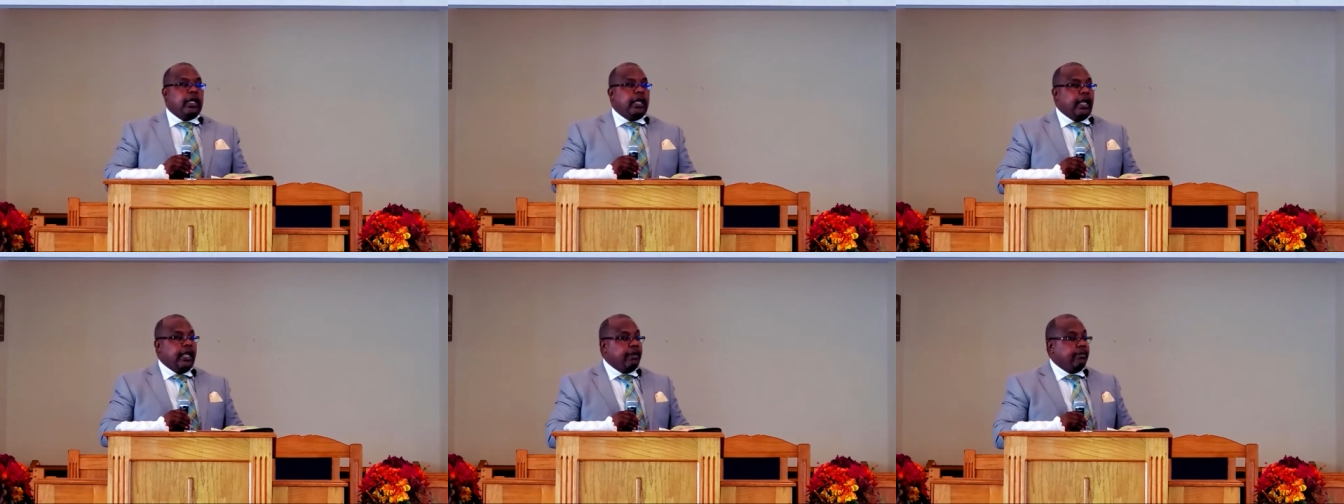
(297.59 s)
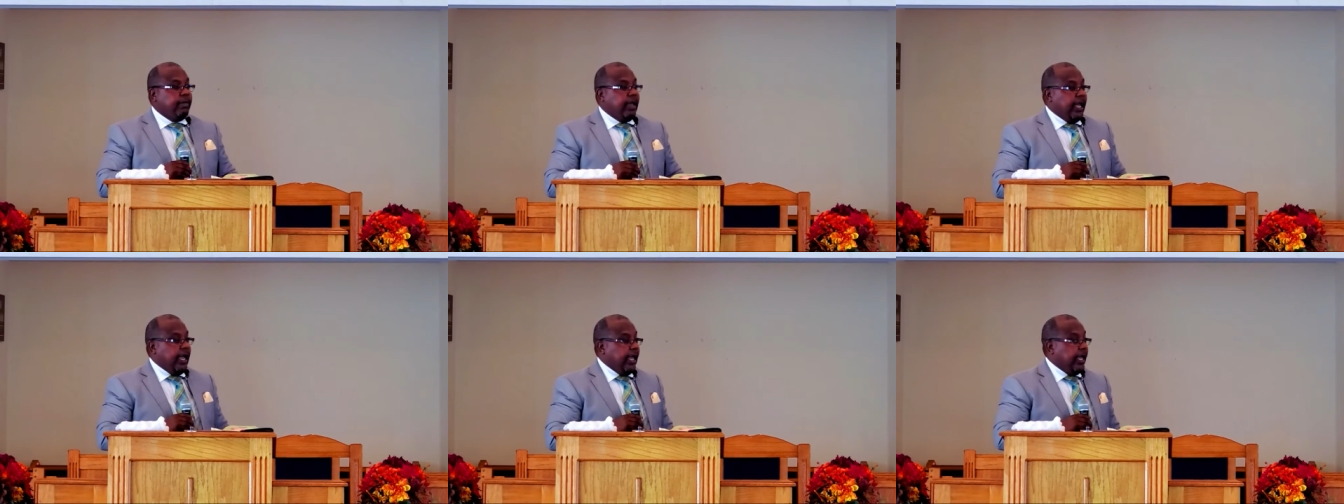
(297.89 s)

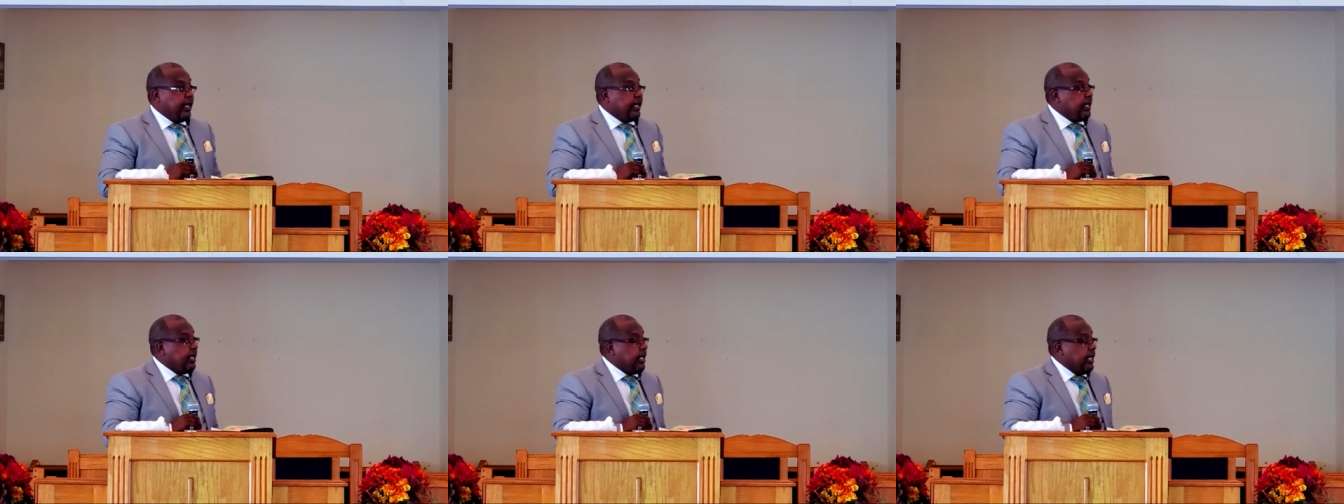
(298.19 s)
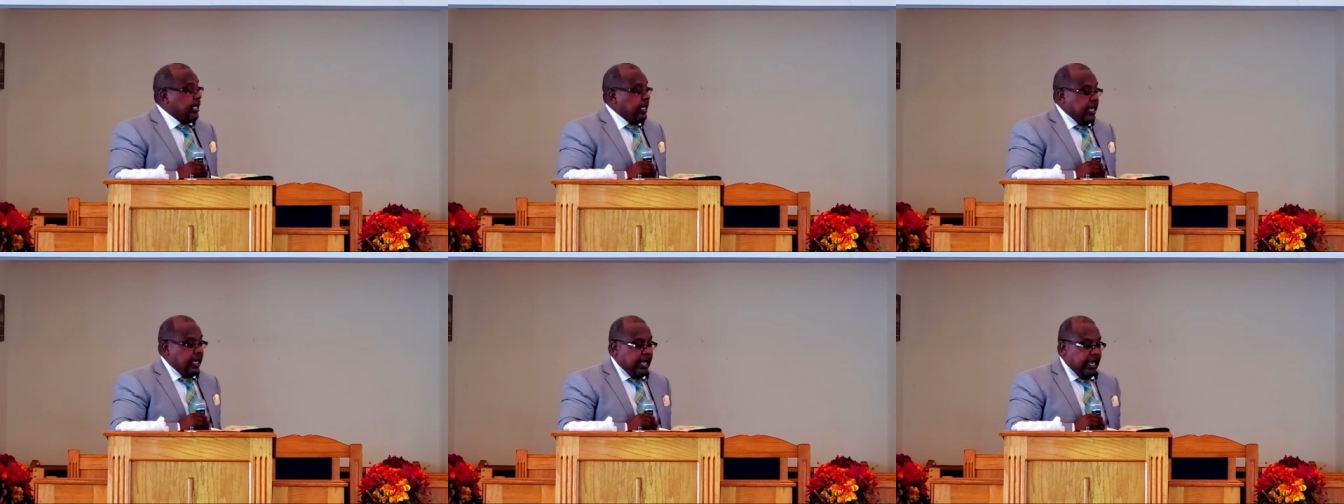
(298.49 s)

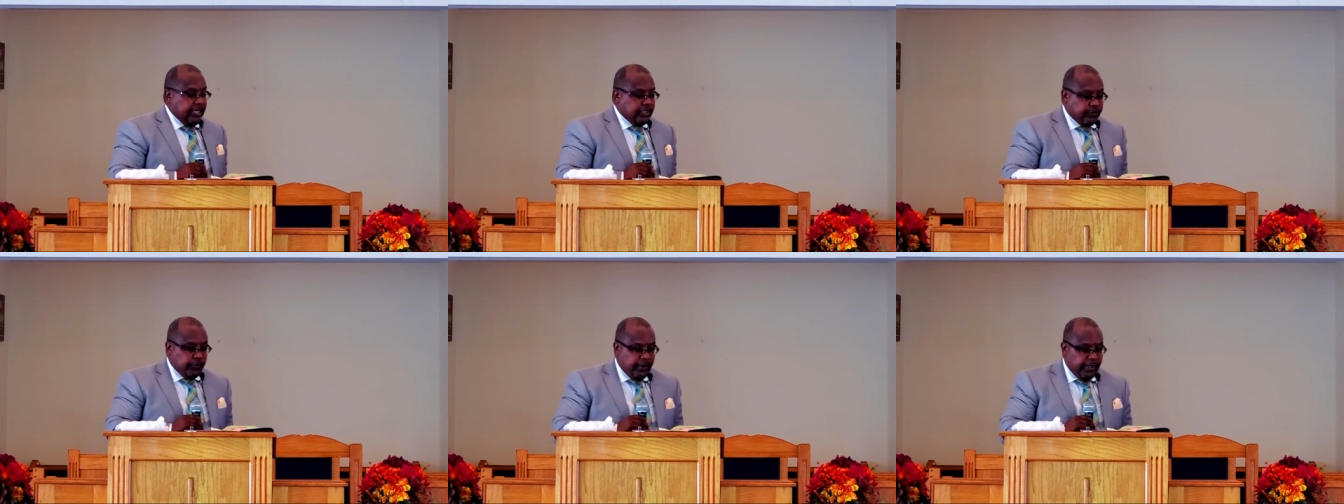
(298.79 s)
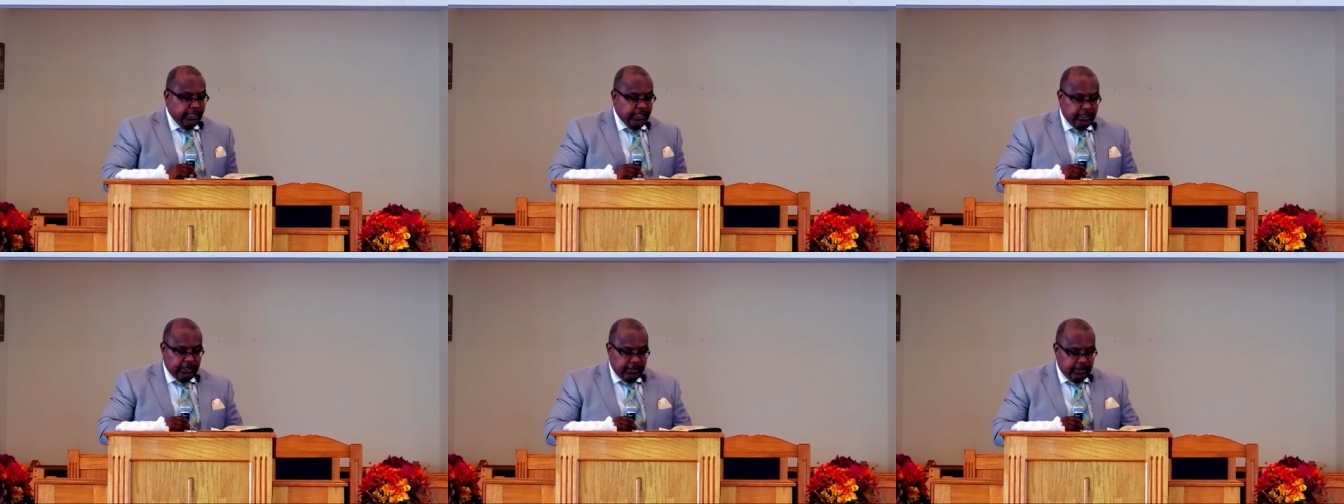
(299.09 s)
Amen. As
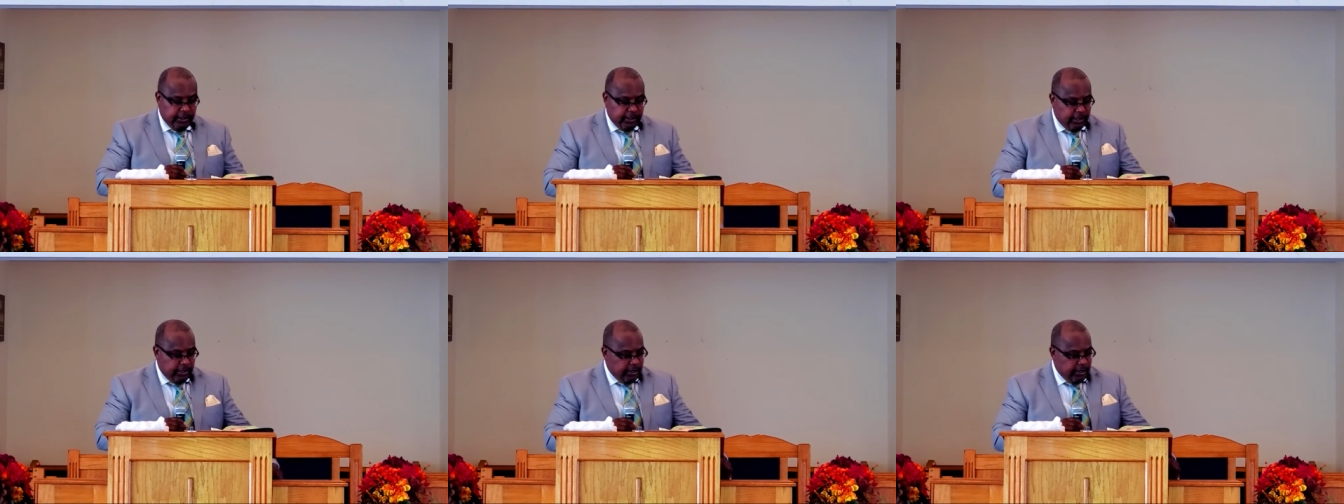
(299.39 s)
we